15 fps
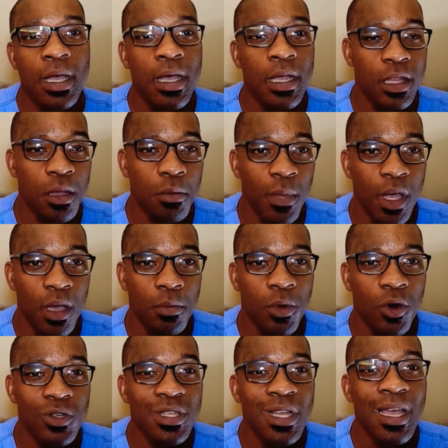their
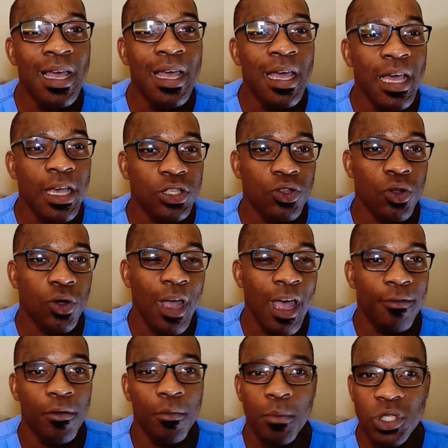members, and start having
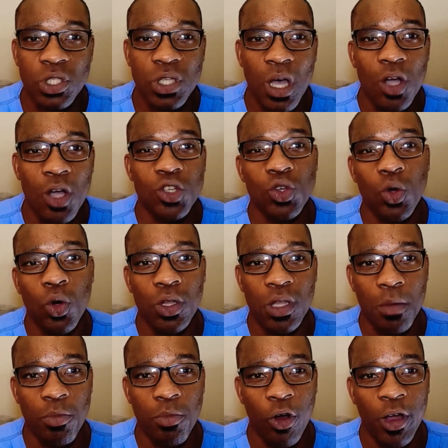massage on their
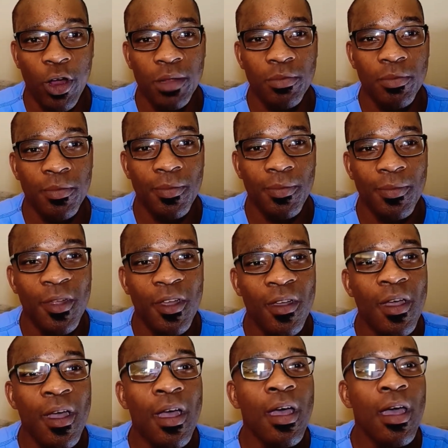brain.
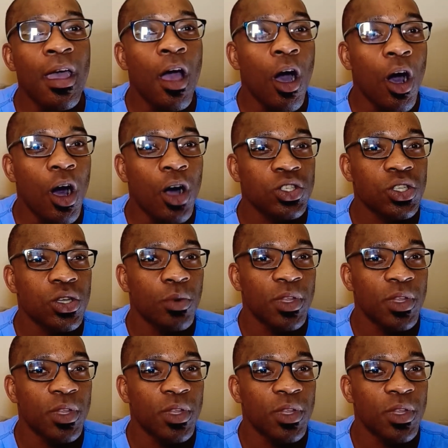Also, with the